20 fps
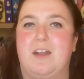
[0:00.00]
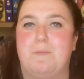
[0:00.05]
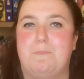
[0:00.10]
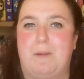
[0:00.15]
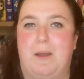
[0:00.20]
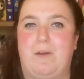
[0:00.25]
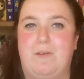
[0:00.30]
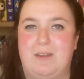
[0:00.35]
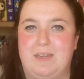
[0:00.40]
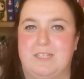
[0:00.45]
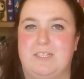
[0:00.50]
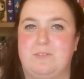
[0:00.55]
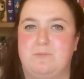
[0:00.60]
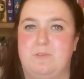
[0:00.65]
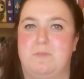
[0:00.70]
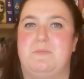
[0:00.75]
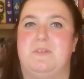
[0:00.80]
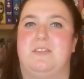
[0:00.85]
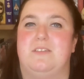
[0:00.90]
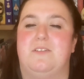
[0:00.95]
about Little
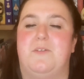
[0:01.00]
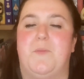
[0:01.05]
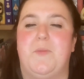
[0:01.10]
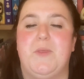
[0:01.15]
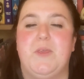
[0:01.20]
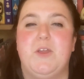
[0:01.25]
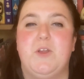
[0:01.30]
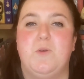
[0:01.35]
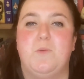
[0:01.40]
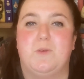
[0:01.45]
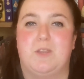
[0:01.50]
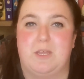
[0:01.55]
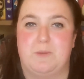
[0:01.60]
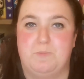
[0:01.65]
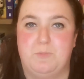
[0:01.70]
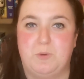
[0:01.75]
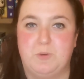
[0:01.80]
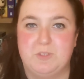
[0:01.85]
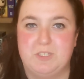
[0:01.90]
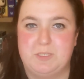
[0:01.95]
Women when I
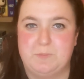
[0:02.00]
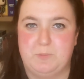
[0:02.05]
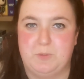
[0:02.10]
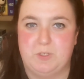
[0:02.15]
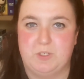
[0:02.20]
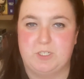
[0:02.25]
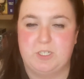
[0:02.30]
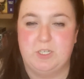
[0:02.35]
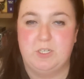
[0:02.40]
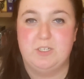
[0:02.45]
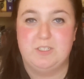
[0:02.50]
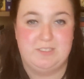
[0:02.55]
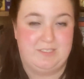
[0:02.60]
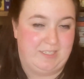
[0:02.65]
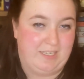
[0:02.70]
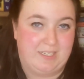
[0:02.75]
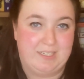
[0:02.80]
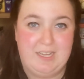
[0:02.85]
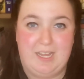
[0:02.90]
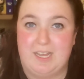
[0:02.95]
bought this book
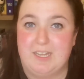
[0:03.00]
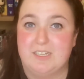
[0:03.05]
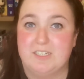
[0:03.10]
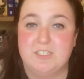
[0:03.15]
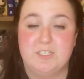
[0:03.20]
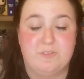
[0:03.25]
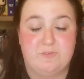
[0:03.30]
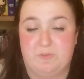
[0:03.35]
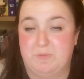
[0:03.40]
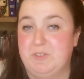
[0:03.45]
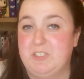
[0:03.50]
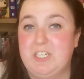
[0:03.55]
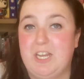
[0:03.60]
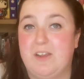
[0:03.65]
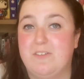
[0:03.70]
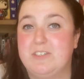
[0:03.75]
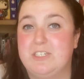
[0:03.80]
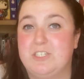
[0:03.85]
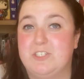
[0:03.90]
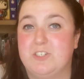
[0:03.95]
secondhand from a
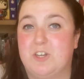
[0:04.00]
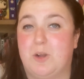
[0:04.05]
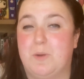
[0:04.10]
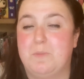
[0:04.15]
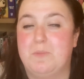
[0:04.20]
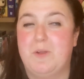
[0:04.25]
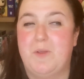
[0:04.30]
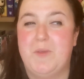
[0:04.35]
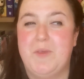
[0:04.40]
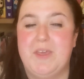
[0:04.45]
charity shop.